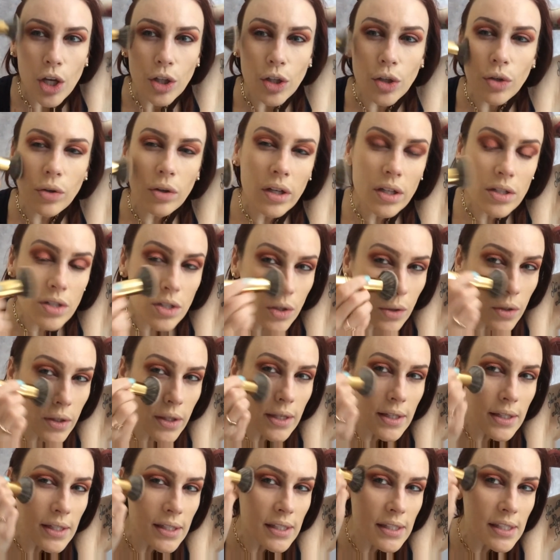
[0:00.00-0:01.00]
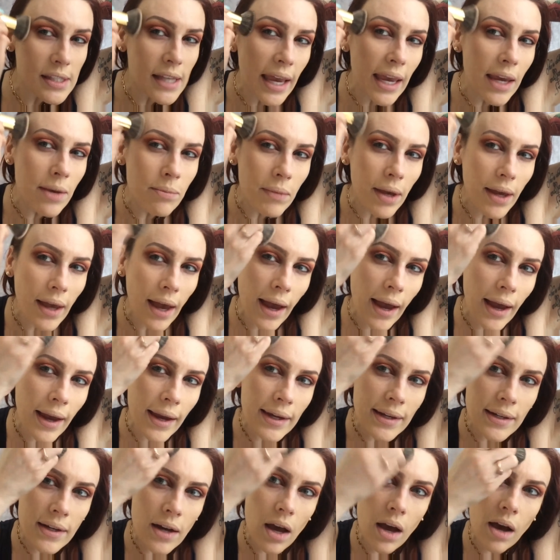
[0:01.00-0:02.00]
You could do the same
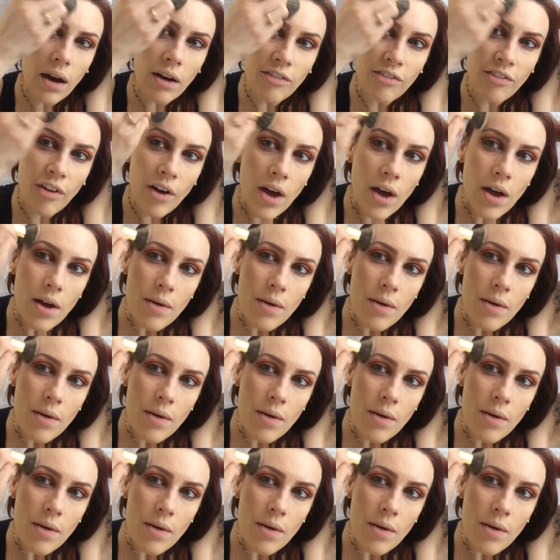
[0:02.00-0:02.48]
kind of